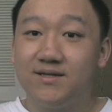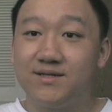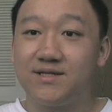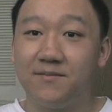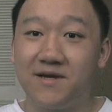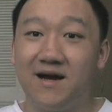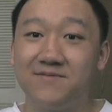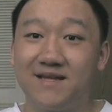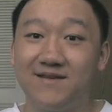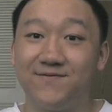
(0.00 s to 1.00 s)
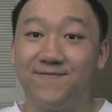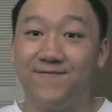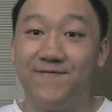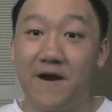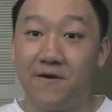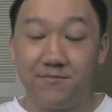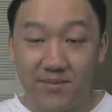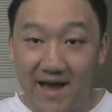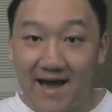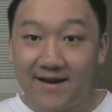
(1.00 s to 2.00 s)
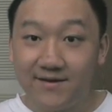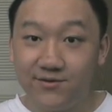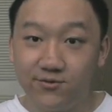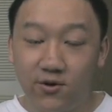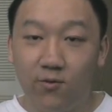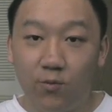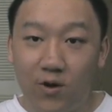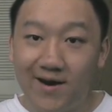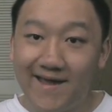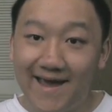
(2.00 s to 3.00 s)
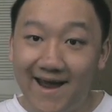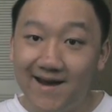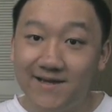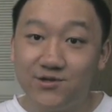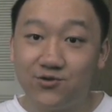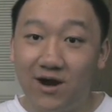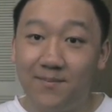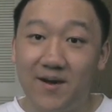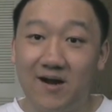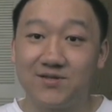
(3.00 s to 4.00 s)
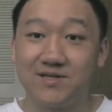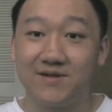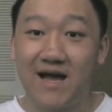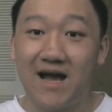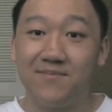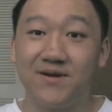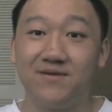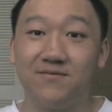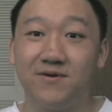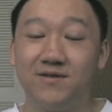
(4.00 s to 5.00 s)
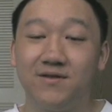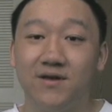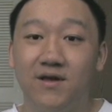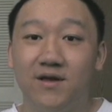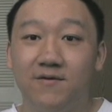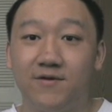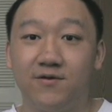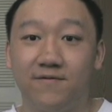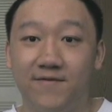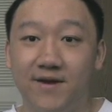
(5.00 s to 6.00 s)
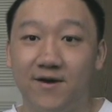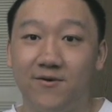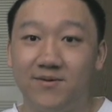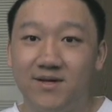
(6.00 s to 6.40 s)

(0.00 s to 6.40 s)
sometimes that is very bad. You don't want any dropouts to happen with your video.